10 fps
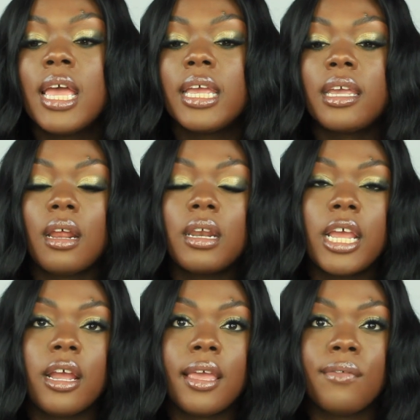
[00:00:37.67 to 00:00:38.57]
get on
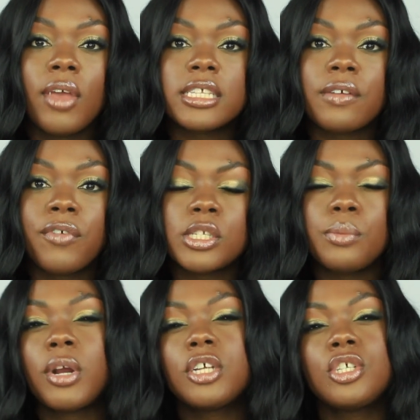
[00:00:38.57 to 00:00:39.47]
here, give you guys the first
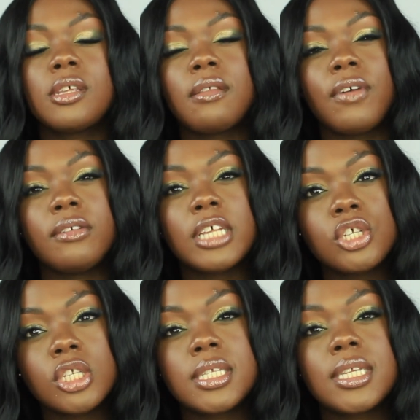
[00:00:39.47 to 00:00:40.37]
impressions of the
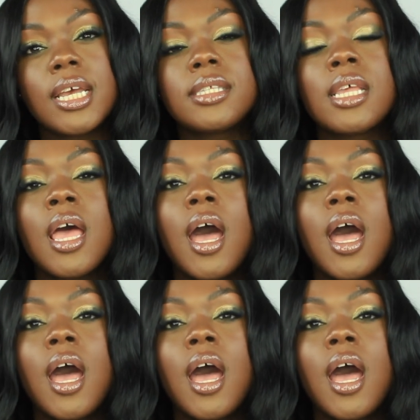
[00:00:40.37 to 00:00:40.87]
foundation sticks.